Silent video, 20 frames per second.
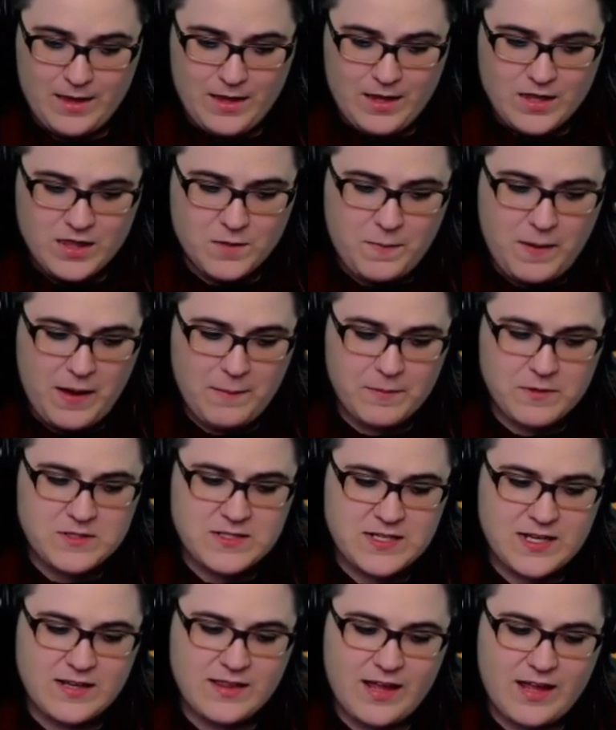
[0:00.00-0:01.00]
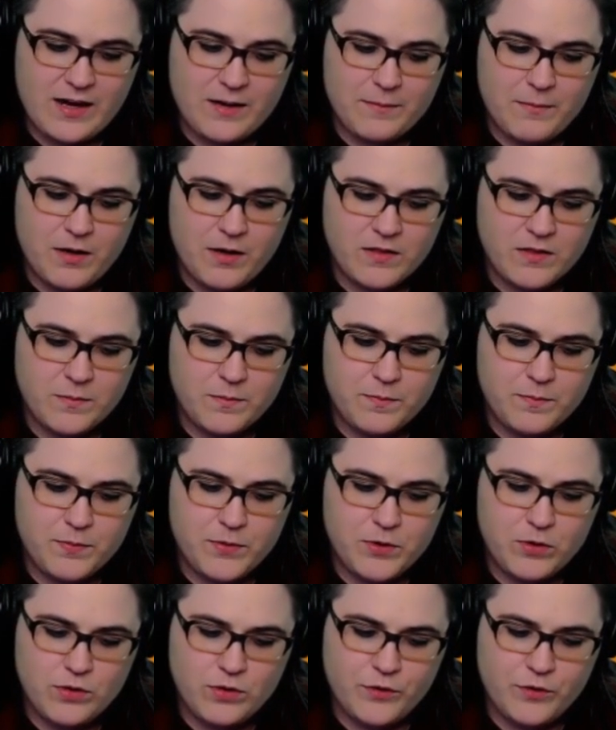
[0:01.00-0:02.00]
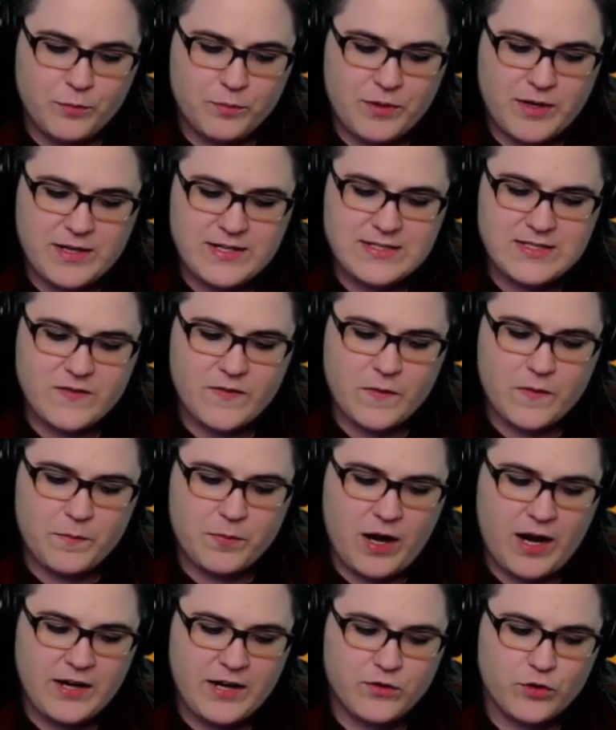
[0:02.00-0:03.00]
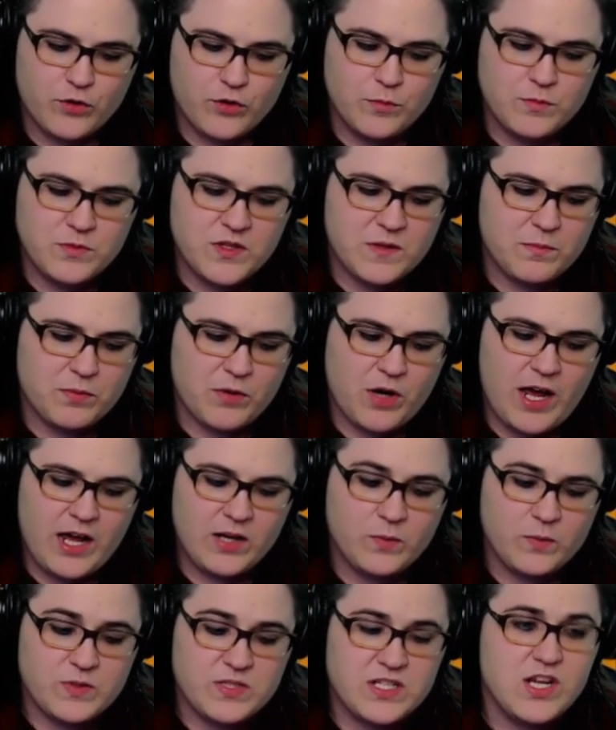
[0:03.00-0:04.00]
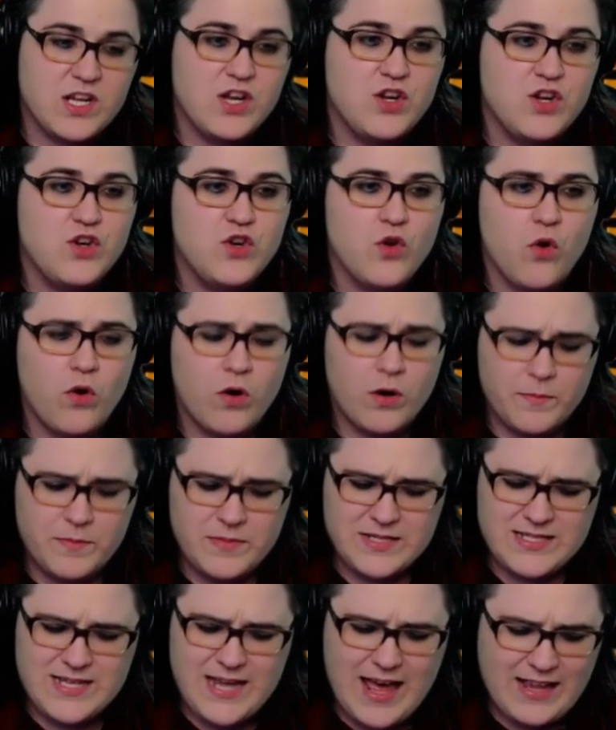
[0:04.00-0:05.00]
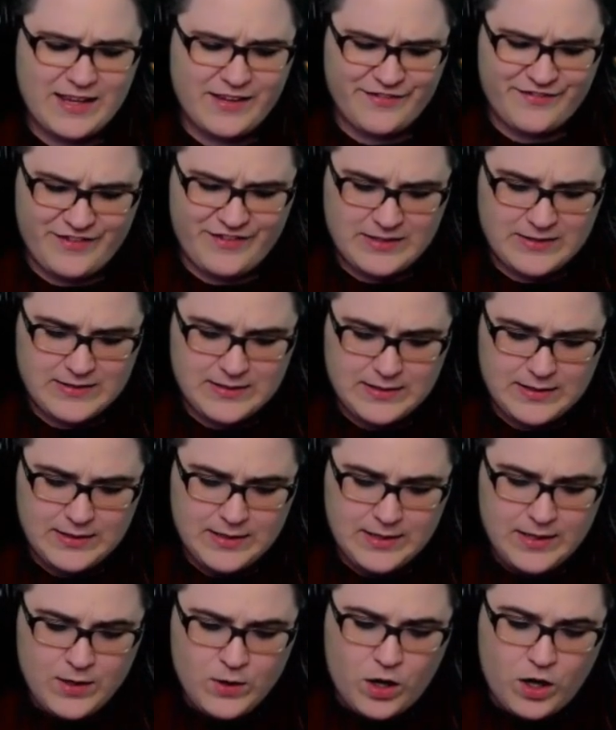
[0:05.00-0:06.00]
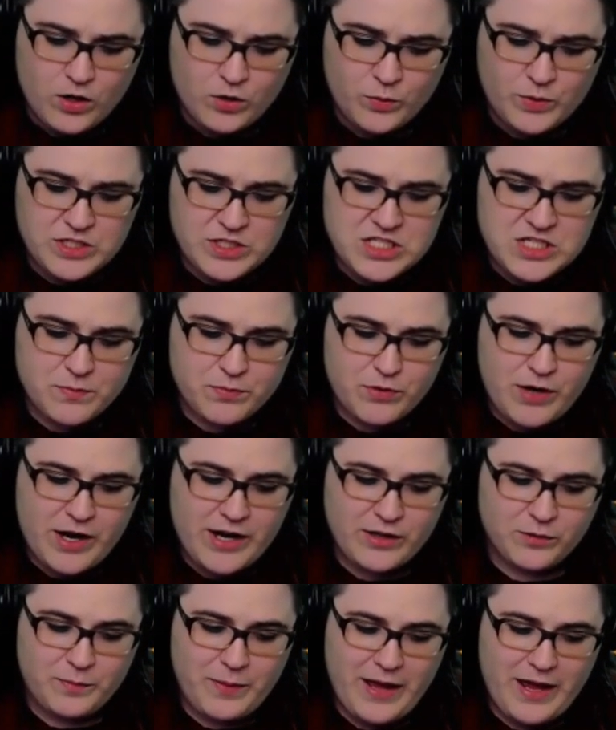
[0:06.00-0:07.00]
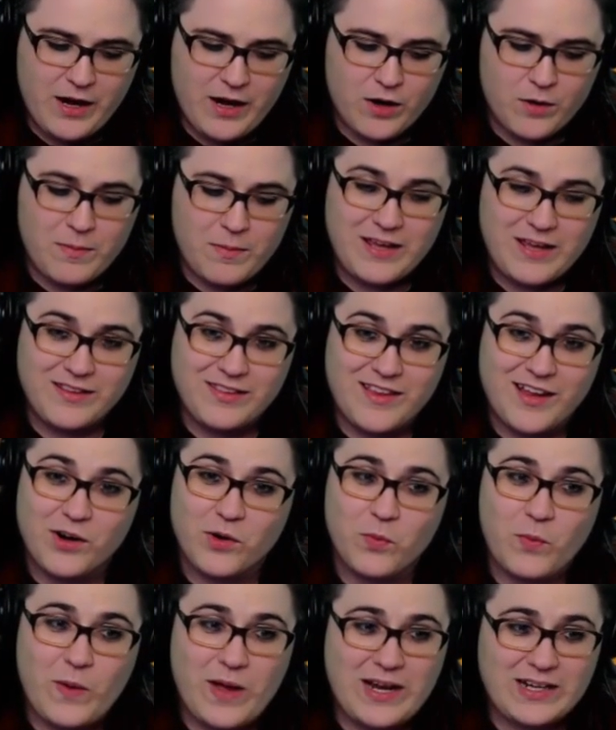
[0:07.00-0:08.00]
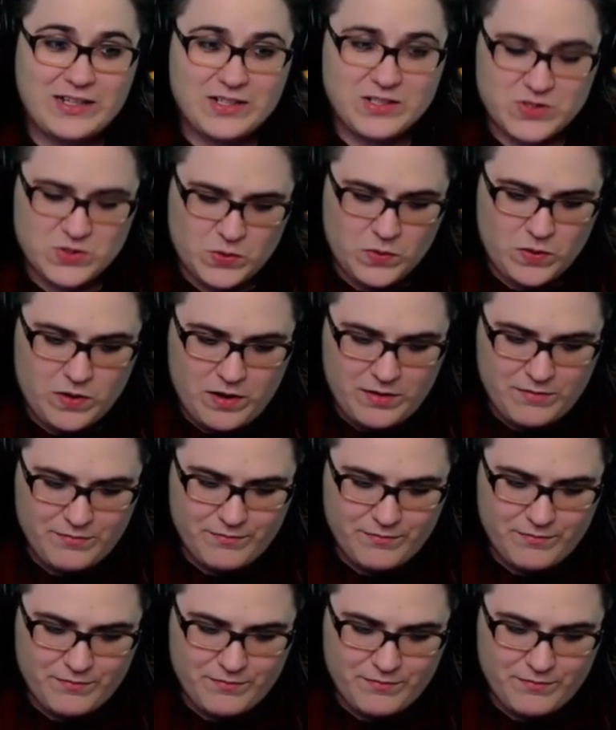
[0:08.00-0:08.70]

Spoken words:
The paper said that among the beautiful presents of the bridegroom to the bride was an enormous elephant, on which the bridal pair made their wedding tour.